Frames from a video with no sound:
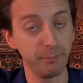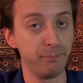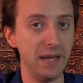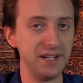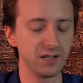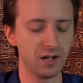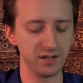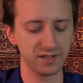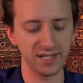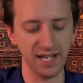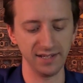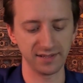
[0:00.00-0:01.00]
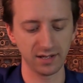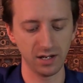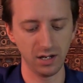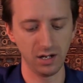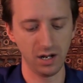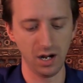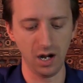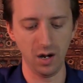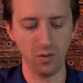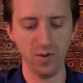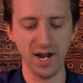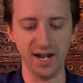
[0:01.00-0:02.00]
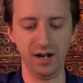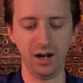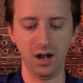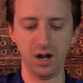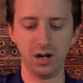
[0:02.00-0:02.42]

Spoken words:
Pentagon says, Well,